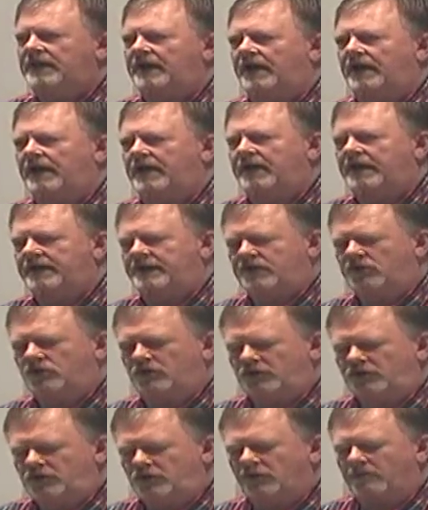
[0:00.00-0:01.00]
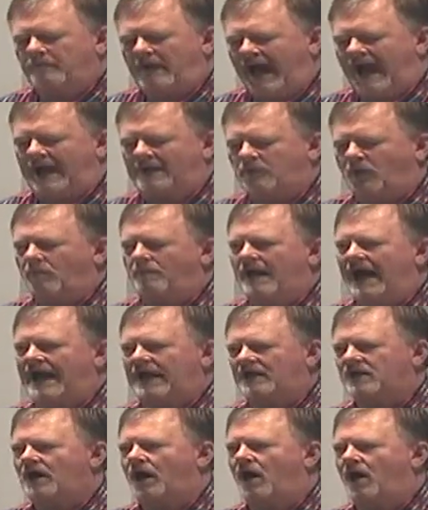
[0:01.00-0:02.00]
uh, you, your Bible
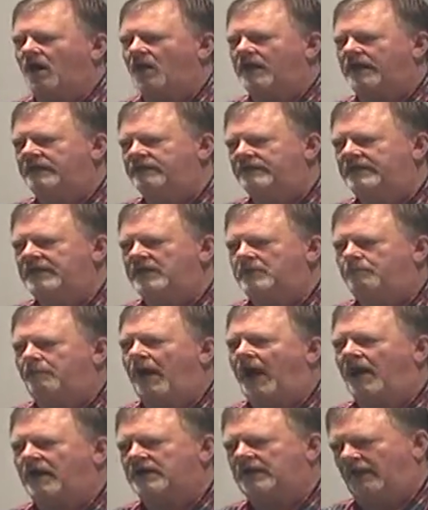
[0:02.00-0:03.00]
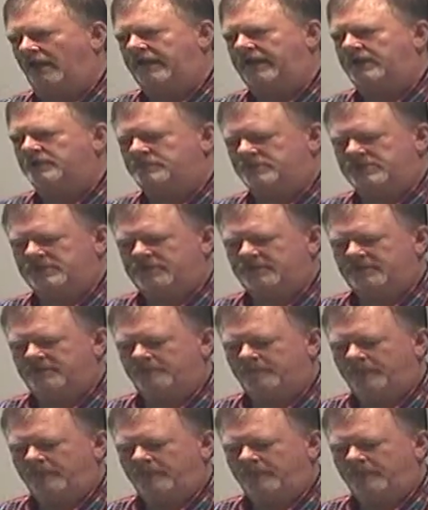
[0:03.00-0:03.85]
might call it the apocalypse.